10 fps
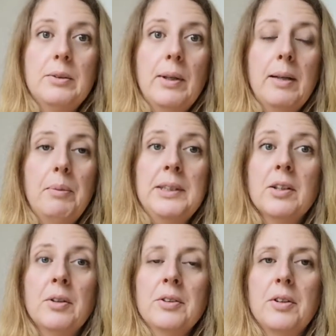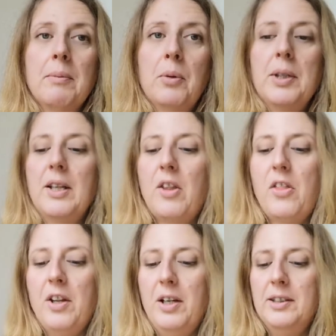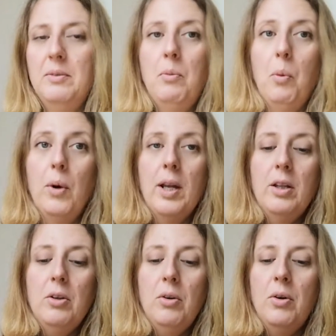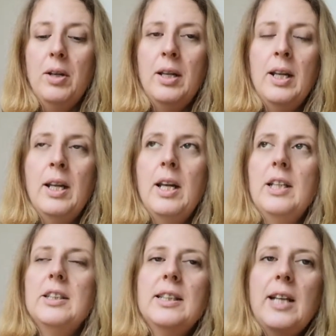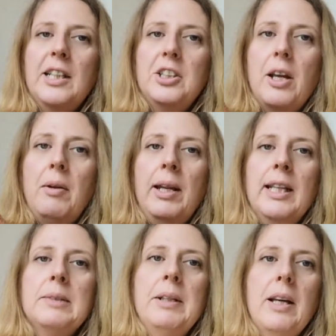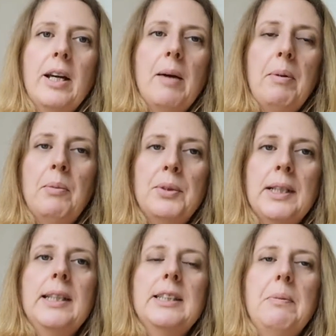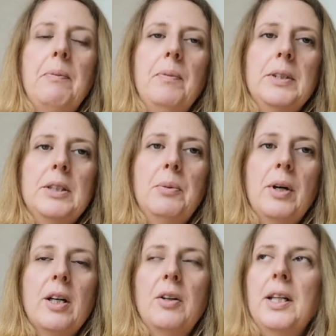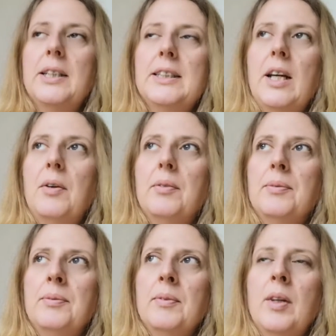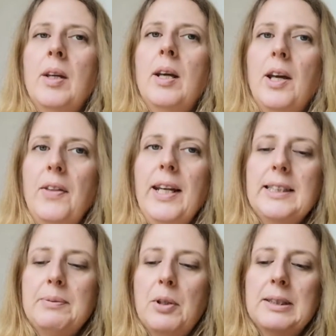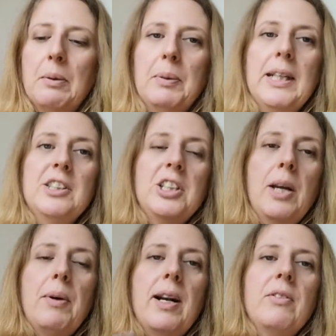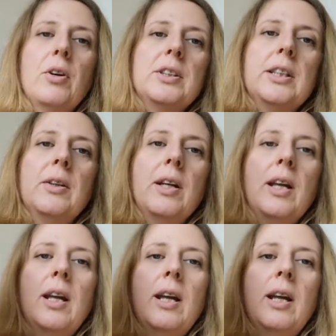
so I can put it on the morning of the 3rd and walk out the door. So that actually only gives me a couple more days to work on this, so I think it's possible, but I'll show you where I've got to.